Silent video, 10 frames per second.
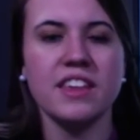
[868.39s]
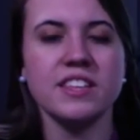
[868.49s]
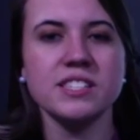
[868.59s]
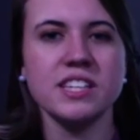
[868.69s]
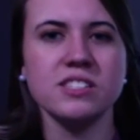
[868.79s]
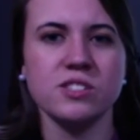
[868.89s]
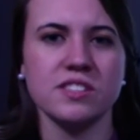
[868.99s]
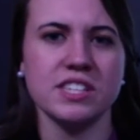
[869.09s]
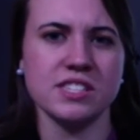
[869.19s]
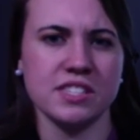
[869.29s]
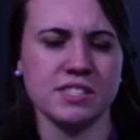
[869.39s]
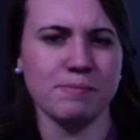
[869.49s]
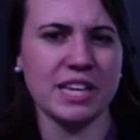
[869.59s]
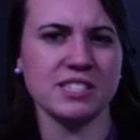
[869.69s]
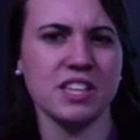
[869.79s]
This
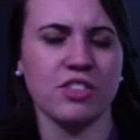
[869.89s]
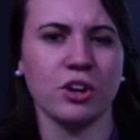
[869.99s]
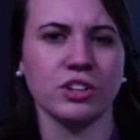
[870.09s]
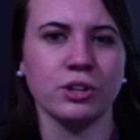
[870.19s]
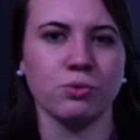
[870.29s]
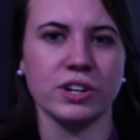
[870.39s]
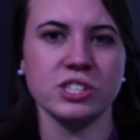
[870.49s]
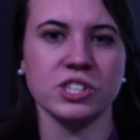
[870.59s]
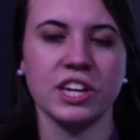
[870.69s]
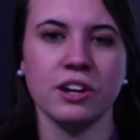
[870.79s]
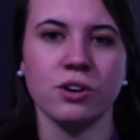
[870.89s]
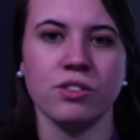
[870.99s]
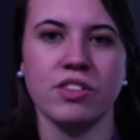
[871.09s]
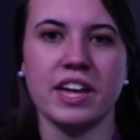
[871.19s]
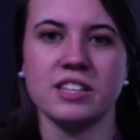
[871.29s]
means that they're a little
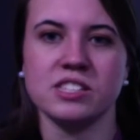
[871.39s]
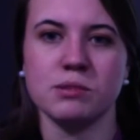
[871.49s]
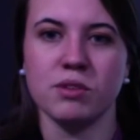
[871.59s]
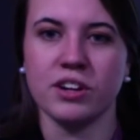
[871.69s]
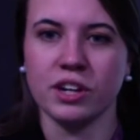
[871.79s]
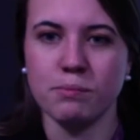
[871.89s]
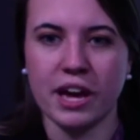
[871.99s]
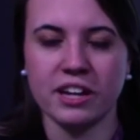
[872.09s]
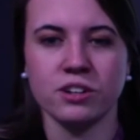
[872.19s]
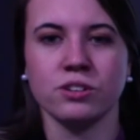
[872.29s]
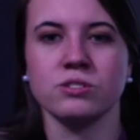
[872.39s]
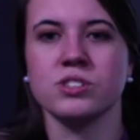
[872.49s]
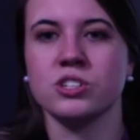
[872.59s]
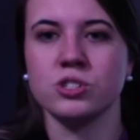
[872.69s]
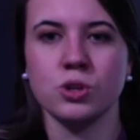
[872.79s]
riskier than some of their competitors,
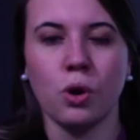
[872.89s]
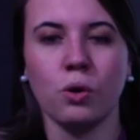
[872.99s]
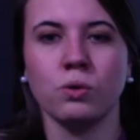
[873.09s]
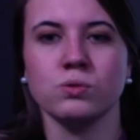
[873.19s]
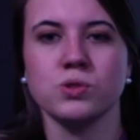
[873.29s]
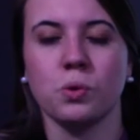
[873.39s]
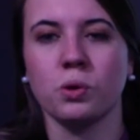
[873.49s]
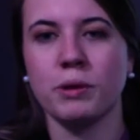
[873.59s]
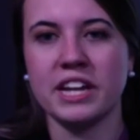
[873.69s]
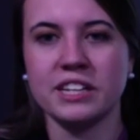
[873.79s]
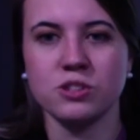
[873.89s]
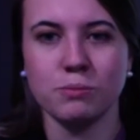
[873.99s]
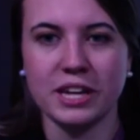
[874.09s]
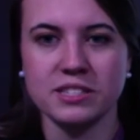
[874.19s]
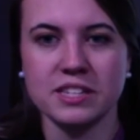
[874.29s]
such as Kohl's or Penny's or
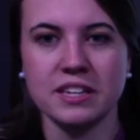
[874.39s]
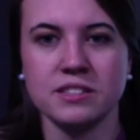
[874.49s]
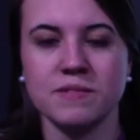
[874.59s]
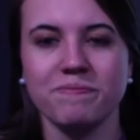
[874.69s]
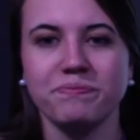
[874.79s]
Macy's.